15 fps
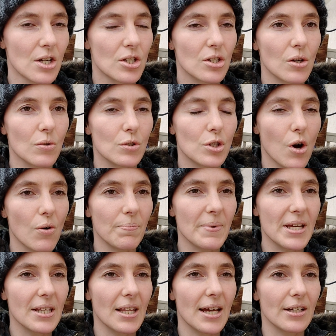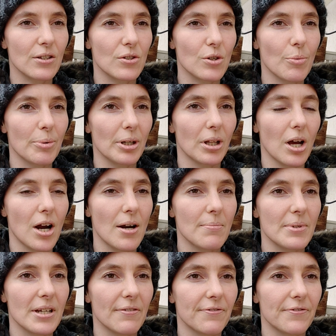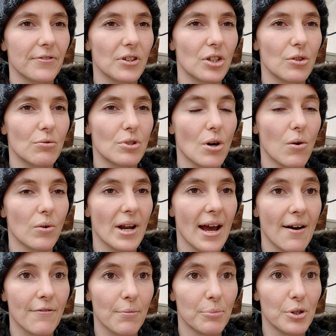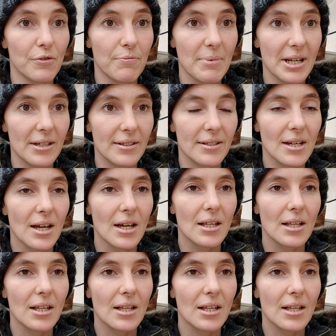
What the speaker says: So don't be like super alarmed if you don't have a movement.